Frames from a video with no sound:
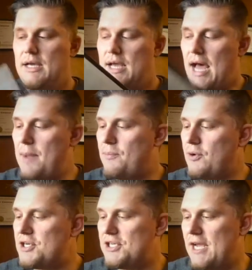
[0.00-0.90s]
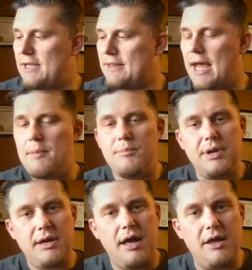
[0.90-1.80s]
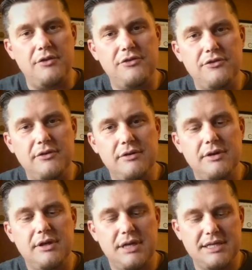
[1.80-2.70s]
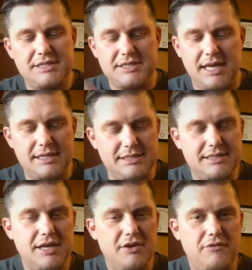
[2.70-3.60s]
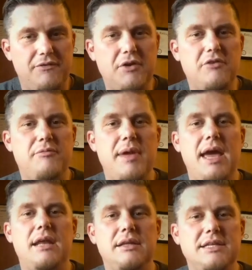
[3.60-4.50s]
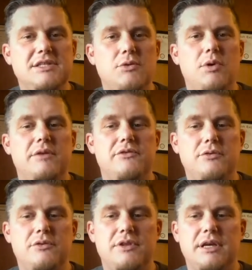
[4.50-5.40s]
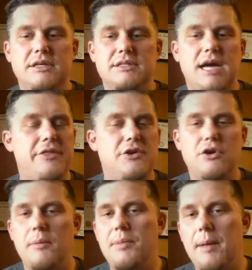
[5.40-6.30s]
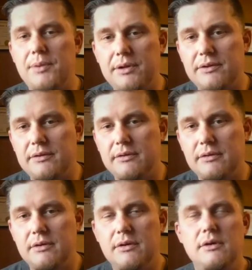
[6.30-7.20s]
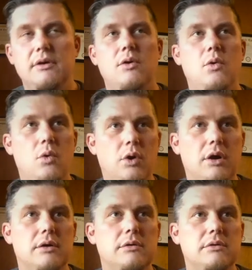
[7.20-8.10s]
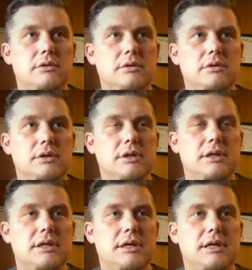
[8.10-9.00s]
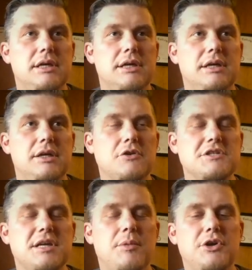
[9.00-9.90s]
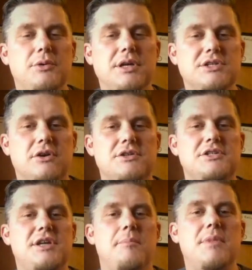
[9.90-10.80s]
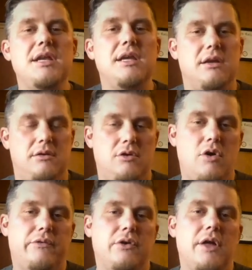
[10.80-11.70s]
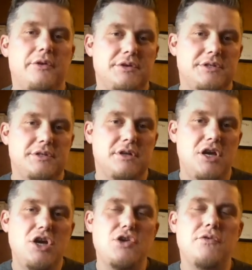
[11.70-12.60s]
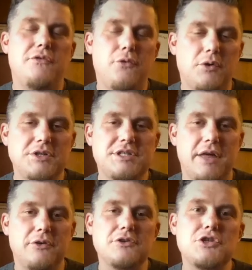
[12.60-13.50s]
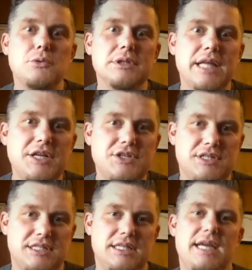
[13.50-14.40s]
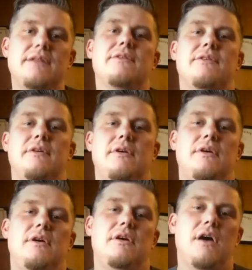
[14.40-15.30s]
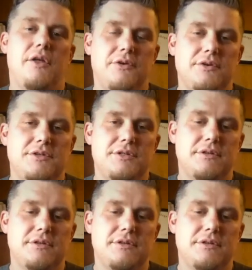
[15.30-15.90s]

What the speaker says: I appreciate that because he says fear of man leads to one of two things. Either you're a puppet or you're someone who exerts dominion over others. You force others. You legislate others.